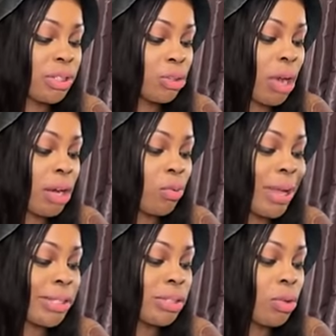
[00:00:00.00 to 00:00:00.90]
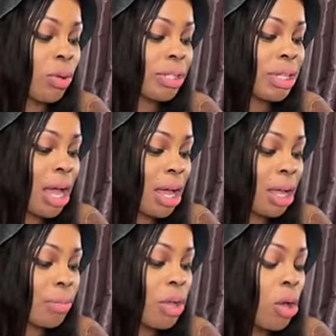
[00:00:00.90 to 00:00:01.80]
was trying to waste your
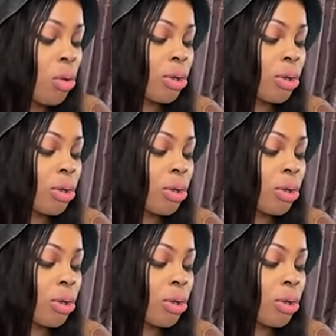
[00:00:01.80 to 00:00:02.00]
time,